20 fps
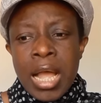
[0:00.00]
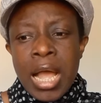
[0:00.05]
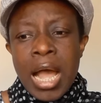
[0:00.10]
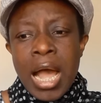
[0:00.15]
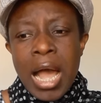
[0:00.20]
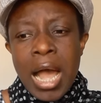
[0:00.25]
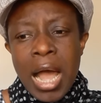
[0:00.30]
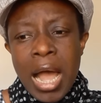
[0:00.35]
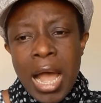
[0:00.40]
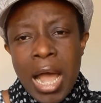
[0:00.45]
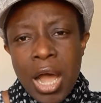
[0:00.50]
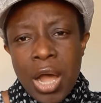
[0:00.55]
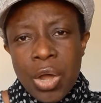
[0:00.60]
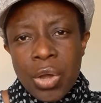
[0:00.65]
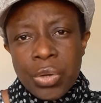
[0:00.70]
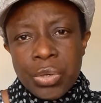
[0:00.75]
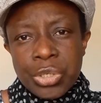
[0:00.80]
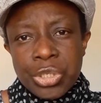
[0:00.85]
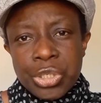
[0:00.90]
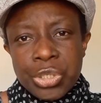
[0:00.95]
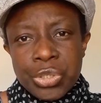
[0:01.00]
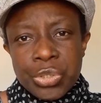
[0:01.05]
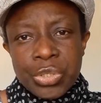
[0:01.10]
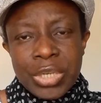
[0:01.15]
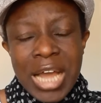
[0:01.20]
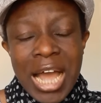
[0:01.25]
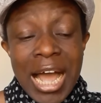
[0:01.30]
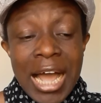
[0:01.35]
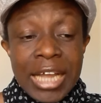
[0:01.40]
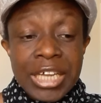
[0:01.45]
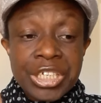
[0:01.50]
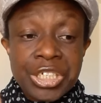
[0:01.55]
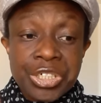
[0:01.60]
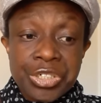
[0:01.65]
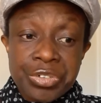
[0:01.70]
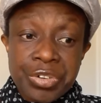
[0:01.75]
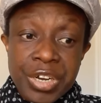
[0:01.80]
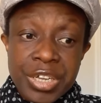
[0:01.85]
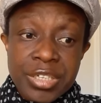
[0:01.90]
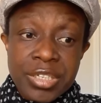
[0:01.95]
how should I
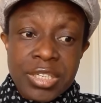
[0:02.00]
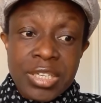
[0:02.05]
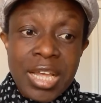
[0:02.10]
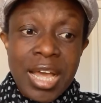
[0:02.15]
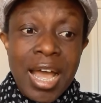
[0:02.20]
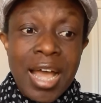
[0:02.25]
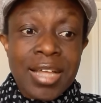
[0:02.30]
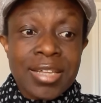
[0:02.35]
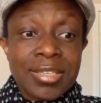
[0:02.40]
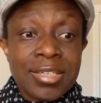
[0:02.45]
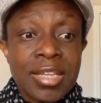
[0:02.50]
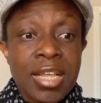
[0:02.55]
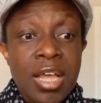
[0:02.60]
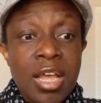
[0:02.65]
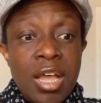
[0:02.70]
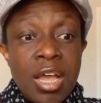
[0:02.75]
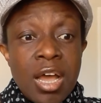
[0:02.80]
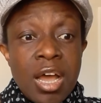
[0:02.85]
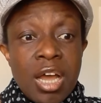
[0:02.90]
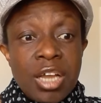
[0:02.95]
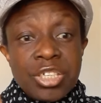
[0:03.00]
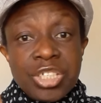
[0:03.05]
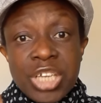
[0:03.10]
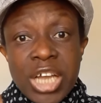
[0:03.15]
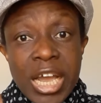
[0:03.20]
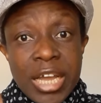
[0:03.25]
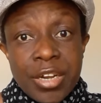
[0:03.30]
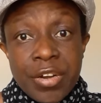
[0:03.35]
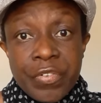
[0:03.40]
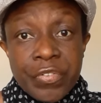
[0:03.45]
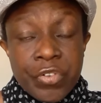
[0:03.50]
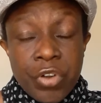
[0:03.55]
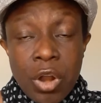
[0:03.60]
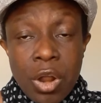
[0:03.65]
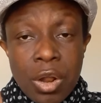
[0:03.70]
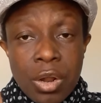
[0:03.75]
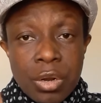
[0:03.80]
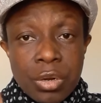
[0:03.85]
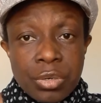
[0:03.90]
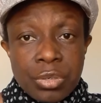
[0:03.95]
dress as a child of
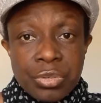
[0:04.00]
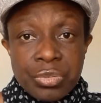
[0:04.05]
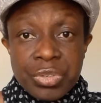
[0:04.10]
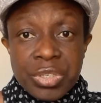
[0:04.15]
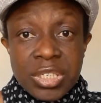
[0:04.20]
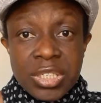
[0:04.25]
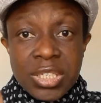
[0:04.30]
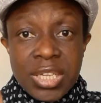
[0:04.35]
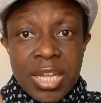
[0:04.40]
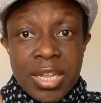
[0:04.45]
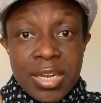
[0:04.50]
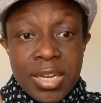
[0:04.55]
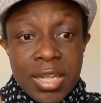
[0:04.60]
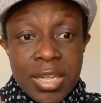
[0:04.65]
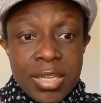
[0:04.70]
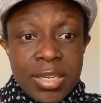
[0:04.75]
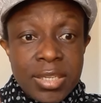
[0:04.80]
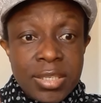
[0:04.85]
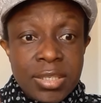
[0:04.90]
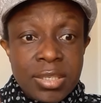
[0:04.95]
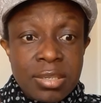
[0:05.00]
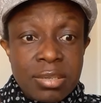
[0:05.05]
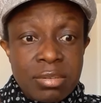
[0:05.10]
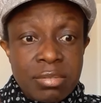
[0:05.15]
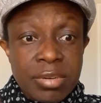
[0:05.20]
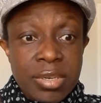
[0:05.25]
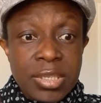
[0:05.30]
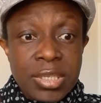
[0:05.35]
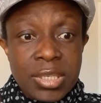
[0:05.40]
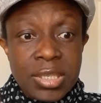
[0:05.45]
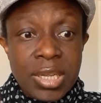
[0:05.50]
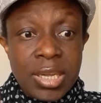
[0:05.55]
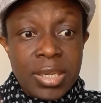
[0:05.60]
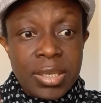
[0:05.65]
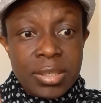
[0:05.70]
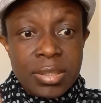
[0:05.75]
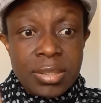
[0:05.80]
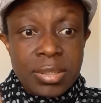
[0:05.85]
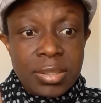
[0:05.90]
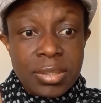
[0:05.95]
God? Christian ladies,
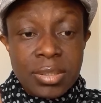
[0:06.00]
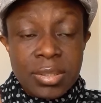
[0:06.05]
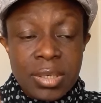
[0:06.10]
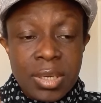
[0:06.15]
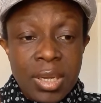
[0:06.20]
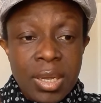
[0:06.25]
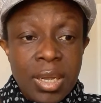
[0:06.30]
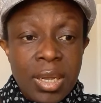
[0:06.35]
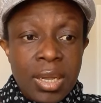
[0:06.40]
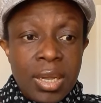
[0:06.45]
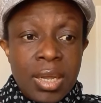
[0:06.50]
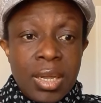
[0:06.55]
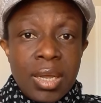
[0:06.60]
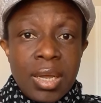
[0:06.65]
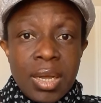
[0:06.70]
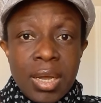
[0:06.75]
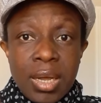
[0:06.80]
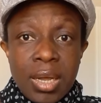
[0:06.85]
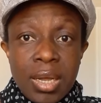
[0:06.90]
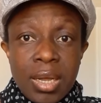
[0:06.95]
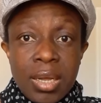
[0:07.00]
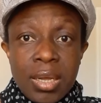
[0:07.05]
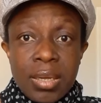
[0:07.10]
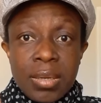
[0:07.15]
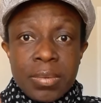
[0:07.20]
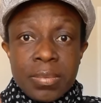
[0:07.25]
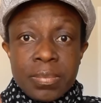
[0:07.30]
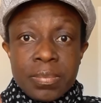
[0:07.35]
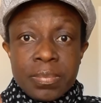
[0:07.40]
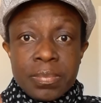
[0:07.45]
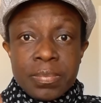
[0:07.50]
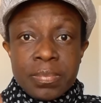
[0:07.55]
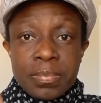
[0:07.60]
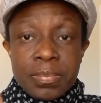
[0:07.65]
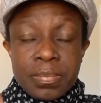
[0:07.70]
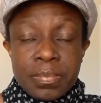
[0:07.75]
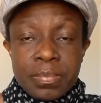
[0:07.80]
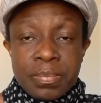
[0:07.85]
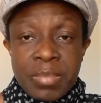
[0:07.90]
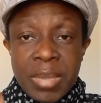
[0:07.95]
Christian
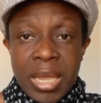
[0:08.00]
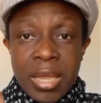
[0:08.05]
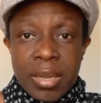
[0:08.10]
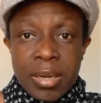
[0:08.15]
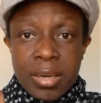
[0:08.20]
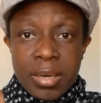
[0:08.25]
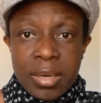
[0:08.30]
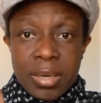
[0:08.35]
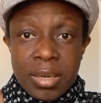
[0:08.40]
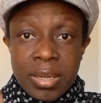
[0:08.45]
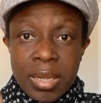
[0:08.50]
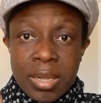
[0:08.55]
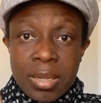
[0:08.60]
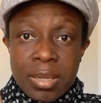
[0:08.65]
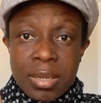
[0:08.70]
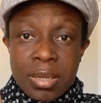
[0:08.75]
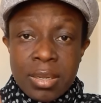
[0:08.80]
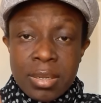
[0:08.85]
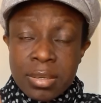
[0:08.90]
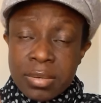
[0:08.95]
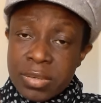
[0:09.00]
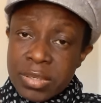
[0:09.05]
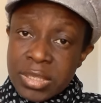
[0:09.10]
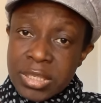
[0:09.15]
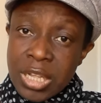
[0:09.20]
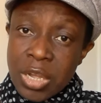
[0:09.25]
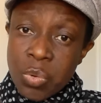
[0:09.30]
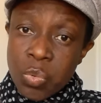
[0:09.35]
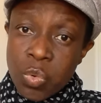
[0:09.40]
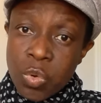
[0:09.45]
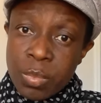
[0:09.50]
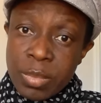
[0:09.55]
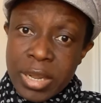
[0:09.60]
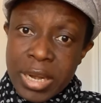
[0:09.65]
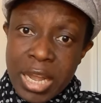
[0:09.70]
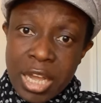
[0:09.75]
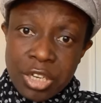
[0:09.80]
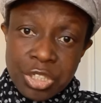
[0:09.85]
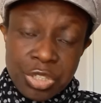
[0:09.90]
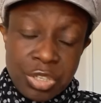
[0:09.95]
um, men, Christian women,
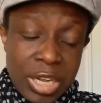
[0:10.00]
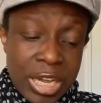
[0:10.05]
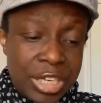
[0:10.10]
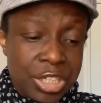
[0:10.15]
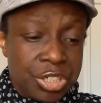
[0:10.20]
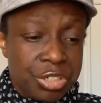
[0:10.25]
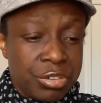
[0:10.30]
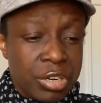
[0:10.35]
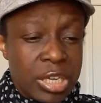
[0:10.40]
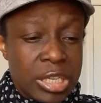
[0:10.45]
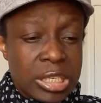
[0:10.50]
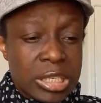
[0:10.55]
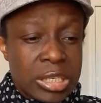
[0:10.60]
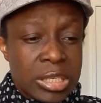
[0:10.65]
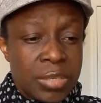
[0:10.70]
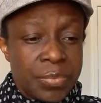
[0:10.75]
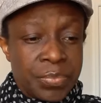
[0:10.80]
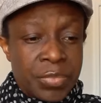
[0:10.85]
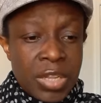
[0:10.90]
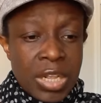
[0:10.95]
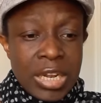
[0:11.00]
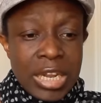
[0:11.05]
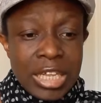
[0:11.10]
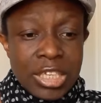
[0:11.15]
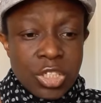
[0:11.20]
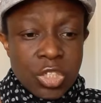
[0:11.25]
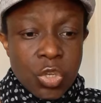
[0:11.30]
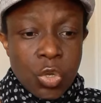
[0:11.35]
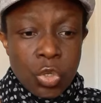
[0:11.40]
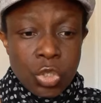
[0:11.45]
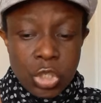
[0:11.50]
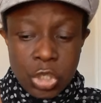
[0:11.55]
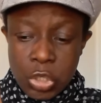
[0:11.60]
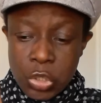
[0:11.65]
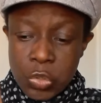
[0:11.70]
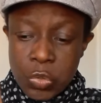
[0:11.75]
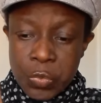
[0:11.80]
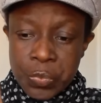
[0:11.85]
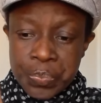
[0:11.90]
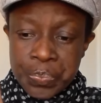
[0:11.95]
how should I dress? Let's go
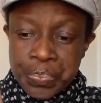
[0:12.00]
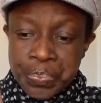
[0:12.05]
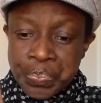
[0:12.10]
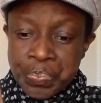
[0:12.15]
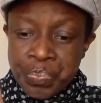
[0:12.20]
to